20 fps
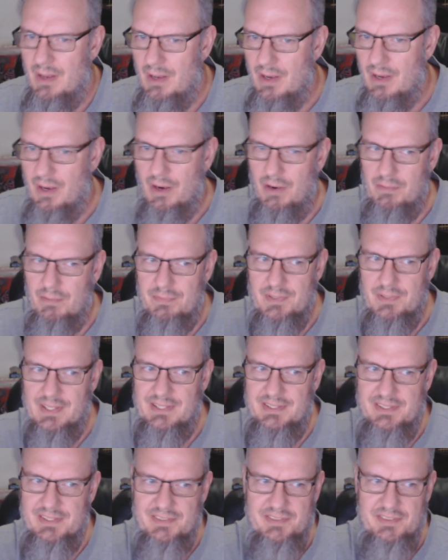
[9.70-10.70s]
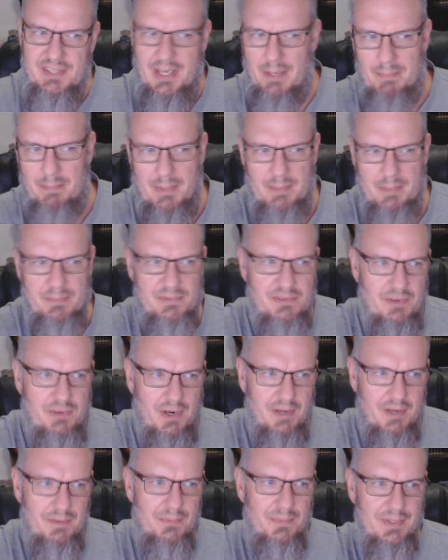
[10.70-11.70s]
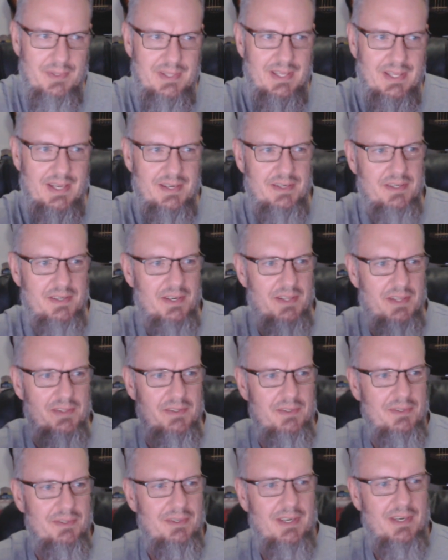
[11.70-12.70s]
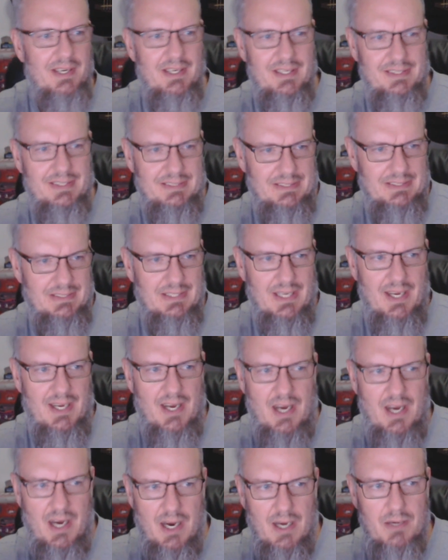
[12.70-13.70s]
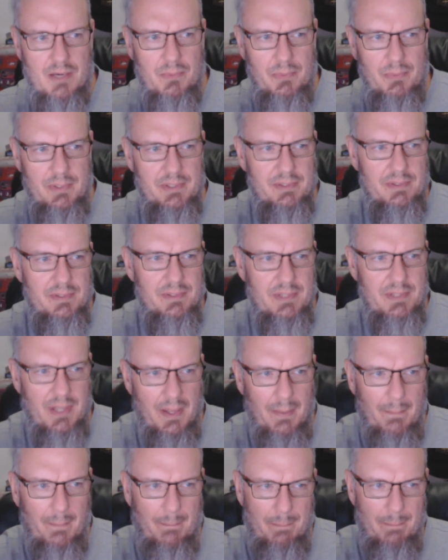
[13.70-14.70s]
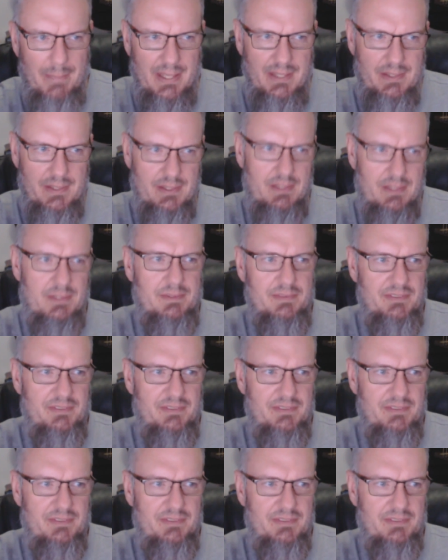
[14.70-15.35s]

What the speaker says: Hopefully this time I'm starting without another awkward bit of